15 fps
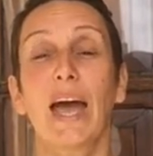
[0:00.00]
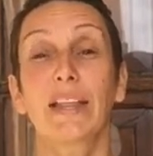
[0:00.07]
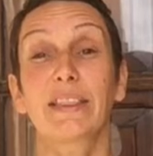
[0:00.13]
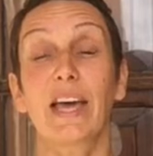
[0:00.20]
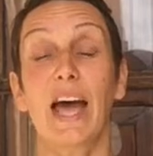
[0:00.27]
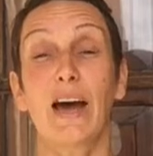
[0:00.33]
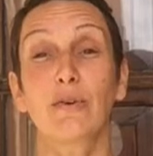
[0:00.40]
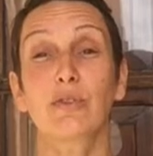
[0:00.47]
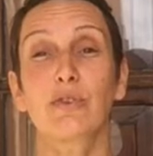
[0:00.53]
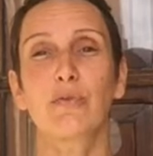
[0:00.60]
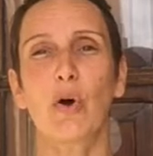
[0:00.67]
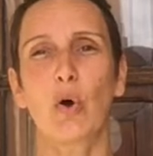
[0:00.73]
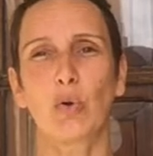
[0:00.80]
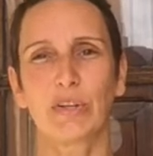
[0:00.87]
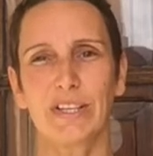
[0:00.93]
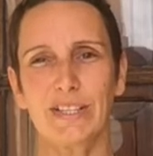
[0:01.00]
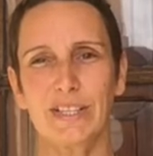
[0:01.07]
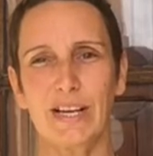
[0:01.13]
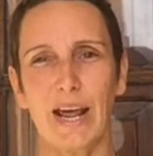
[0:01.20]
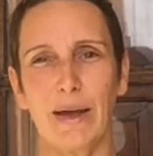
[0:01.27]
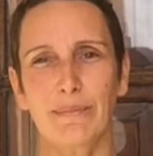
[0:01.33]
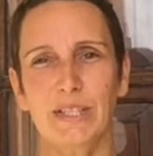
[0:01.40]
at the House of Wholeness
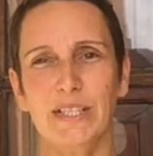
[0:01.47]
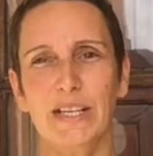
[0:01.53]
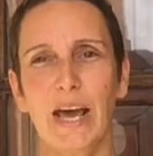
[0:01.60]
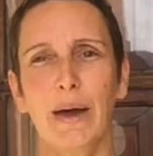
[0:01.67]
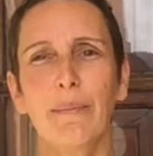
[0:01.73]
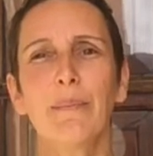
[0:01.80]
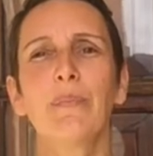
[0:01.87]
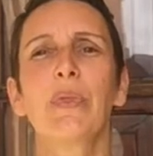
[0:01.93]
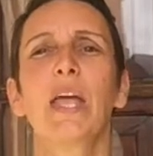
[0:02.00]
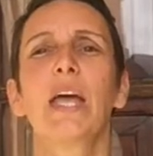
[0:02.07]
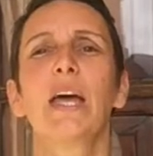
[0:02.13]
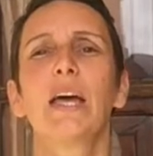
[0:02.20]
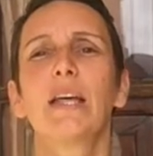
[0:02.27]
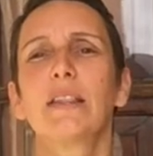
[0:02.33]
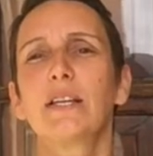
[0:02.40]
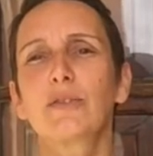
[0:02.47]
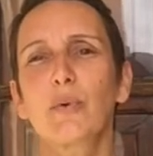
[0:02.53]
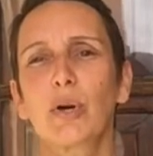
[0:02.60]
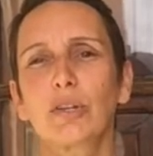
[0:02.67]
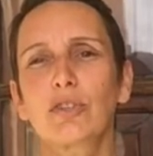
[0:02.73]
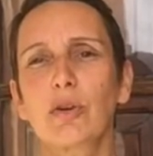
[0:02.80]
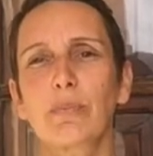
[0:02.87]
in Amsterdam. This
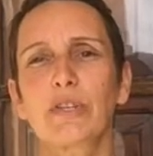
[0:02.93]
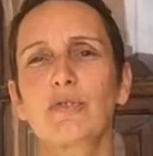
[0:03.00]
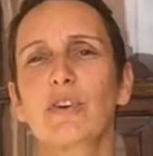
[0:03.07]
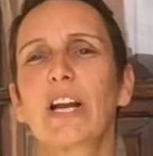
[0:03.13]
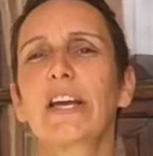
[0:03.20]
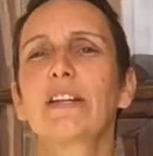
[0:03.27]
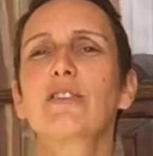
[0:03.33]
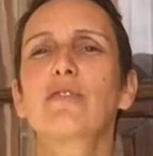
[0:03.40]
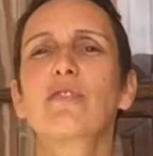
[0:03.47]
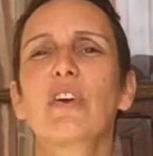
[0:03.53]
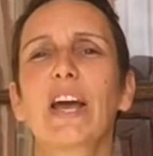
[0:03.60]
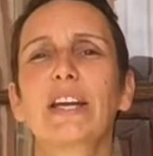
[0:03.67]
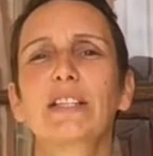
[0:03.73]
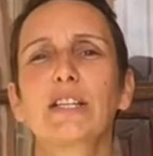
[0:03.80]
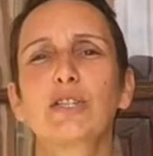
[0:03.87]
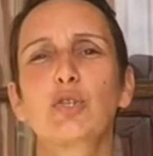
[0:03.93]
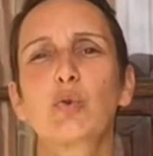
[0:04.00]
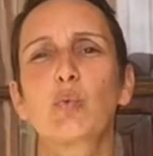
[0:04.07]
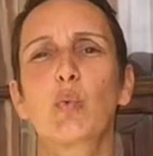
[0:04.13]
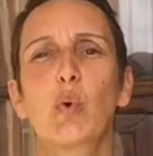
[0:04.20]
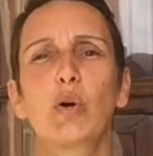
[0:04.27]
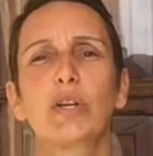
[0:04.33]
workshop is really directed
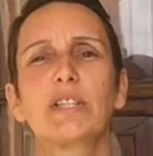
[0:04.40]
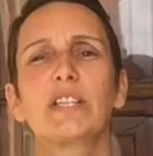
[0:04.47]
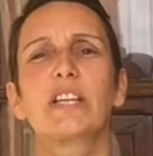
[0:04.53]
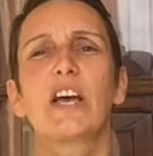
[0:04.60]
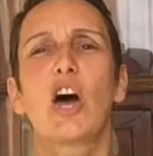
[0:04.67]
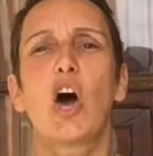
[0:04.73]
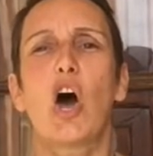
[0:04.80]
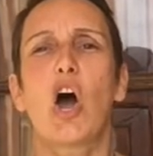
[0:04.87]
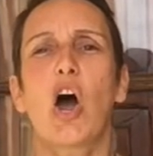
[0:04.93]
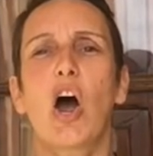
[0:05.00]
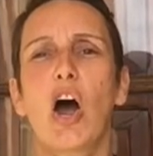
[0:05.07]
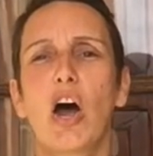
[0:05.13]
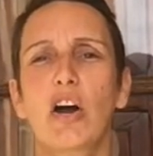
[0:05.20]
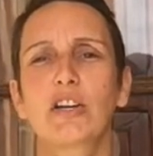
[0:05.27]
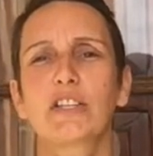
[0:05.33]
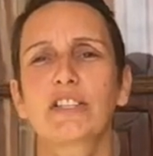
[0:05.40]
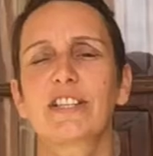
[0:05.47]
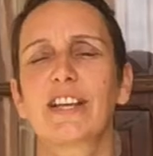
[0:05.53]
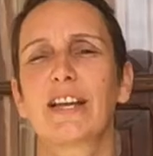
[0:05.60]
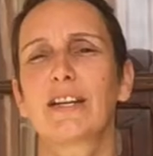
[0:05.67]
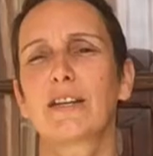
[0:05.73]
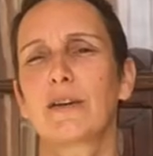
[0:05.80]
towards
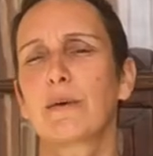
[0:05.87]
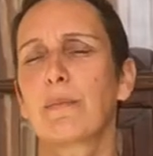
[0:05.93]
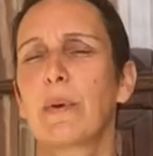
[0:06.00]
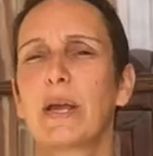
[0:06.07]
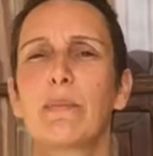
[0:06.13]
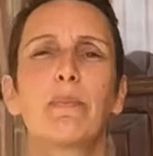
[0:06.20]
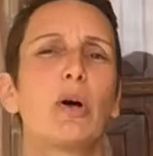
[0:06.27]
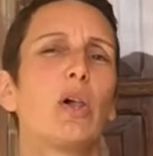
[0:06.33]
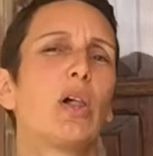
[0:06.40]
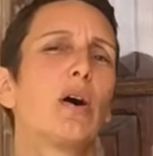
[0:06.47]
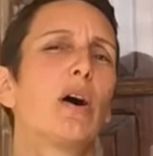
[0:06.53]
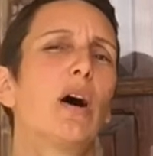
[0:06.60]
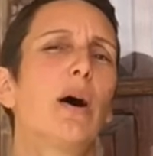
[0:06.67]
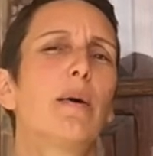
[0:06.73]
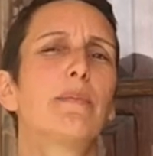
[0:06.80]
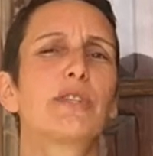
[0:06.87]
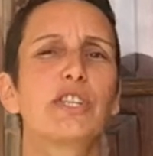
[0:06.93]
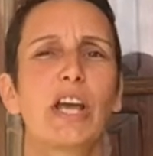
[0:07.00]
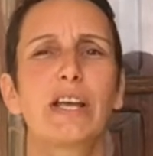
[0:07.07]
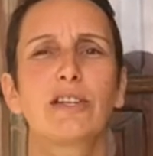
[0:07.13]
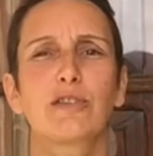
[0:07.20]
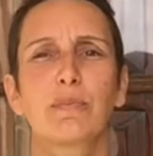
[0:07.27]
heart-centered people,
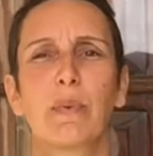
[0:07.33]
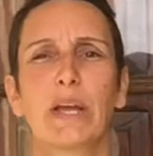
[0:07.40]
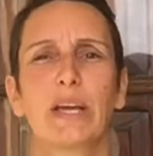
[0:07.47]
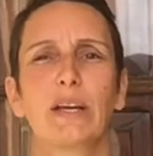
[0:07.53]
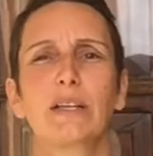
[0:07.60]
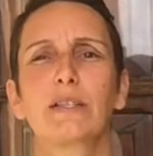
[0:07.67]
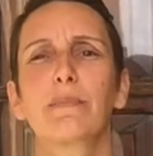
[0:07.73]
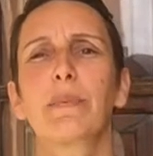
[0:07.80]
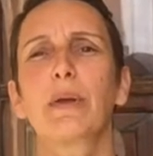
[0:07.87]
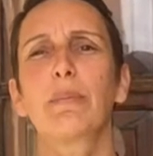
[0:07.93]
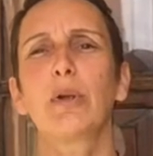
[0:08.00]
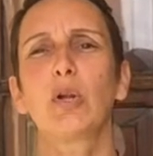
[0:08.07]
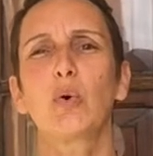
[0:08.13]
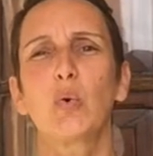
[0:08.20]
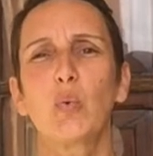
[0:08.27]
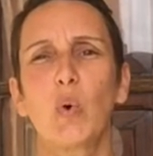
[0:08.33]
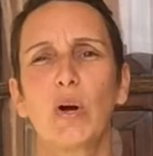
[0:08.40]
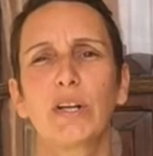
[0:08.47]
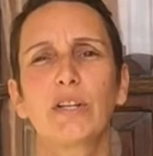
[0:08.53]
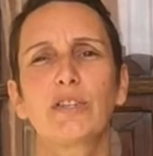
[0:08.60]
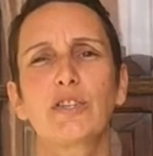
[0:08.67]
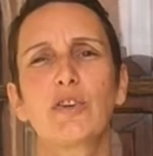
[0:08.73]
change makers, people who
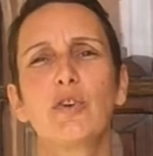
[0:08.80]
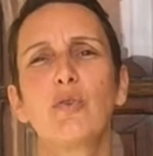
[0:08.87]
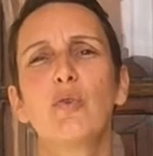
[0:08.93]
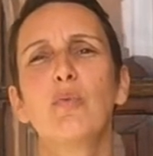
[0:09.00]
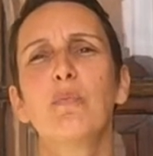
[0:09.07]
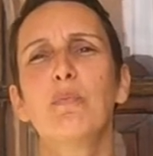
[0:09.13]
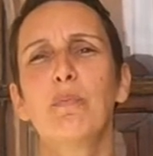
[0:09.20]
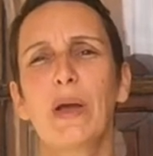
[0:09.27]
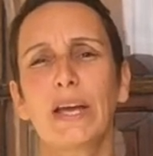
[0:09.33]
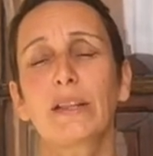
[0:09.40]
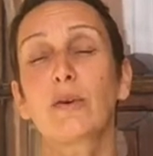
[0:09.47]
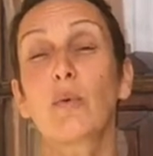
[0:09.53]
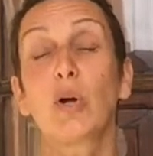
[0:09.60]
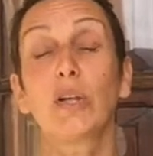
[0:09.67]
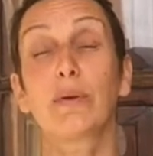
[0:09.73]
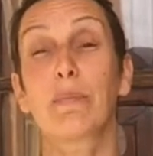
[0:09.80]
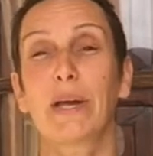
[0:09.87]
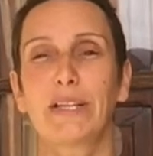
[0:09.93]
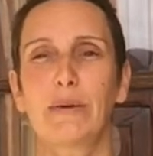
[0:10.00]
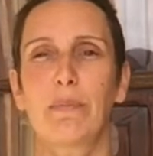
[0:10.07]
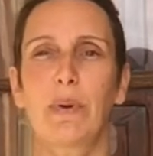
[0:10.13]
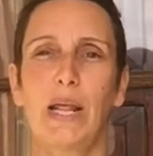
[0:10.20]
want to make the world a
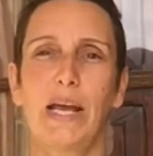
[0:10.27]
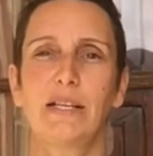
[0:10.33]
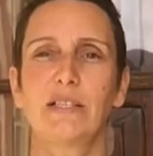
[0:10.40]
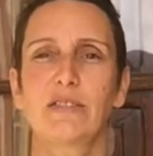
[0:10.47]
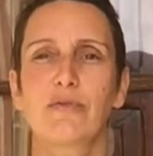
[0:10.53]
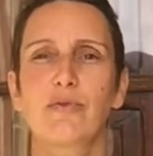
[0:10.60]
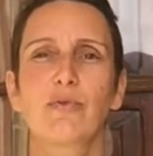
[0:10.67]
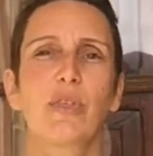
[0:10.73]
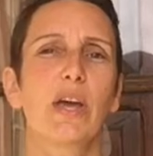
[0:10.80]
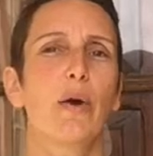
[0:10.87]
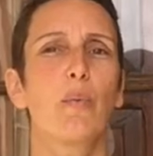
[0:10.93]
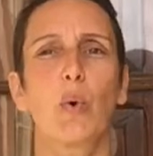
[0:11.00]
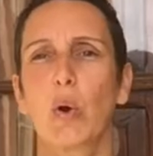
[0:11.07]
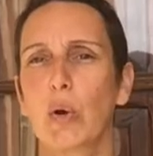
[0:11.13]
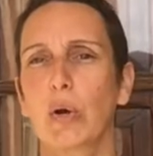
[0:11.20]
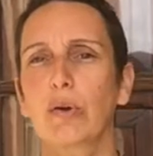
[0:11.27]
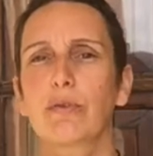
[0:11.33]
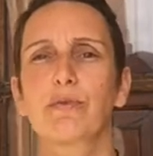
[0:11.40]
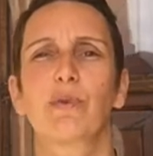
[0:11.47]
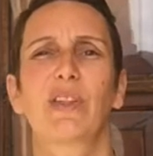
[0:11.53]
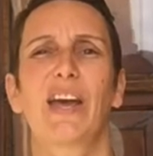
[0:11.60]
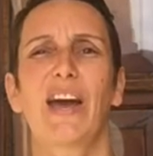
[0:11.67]
better place through their work,
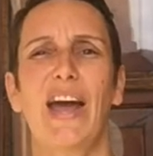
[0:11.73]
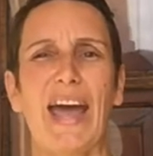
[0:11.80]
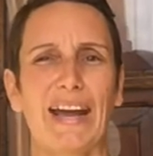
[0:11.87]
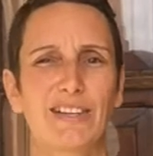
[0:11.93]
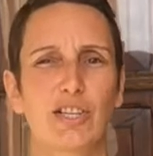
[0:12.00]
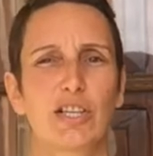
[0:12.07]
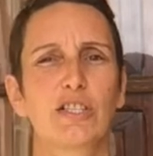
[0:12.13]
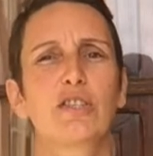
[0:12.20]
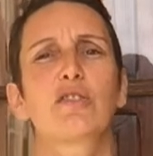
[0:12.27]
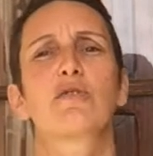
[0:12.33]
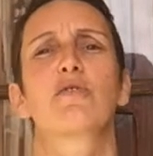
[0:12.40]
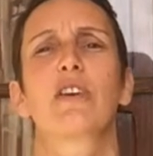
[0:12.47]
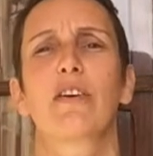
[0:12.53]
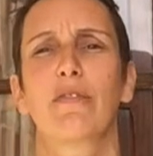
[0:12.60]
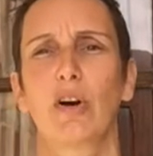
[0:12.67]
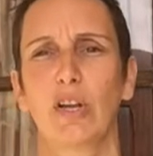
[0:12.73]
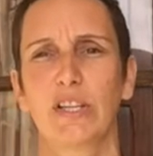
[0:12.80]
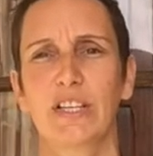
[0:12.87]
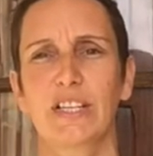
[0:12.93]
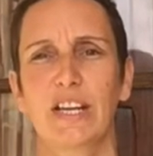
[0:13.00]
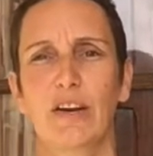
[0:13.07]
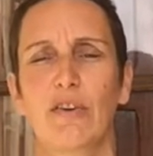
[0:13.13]
through their actions, through their
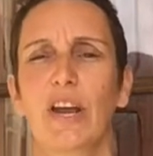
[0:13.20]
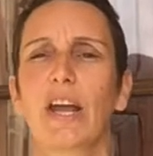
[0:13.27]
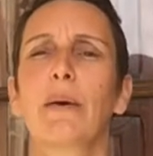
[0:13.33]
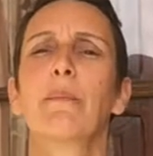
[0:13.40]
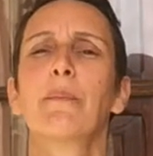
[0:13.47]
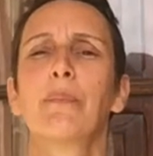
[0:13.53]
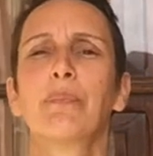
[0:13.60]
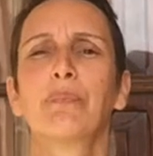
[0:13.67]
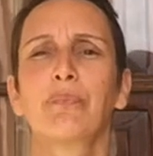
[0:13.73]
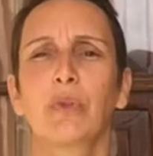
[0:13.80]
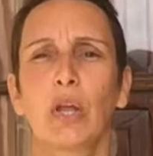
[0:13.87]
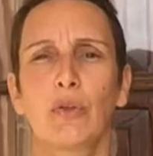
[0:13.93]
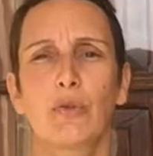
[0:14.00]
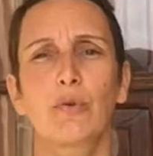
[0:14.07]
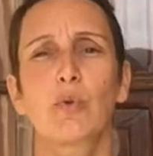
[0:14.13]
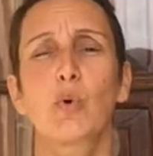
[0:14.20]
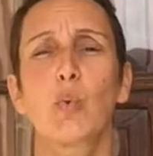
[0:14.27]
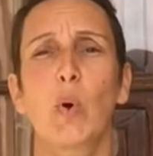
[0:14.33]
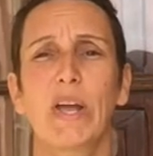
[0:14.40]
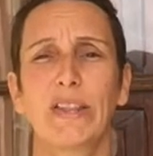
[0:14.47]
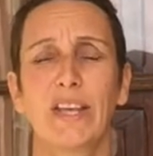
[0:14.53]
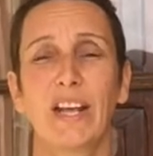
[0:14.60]
volunteering, through the
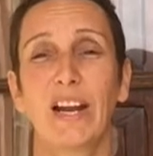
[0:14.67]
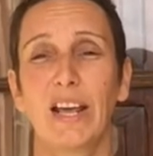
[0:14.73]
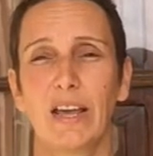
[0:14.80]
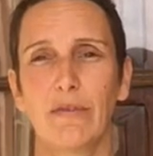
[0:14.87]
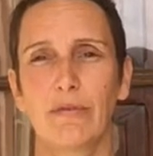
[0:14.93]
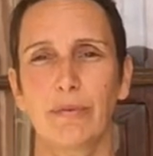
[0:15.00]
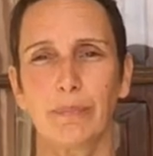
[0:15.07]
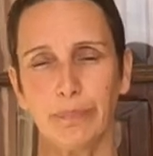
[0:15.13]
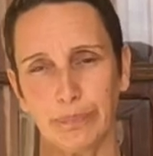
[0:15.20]
way they live.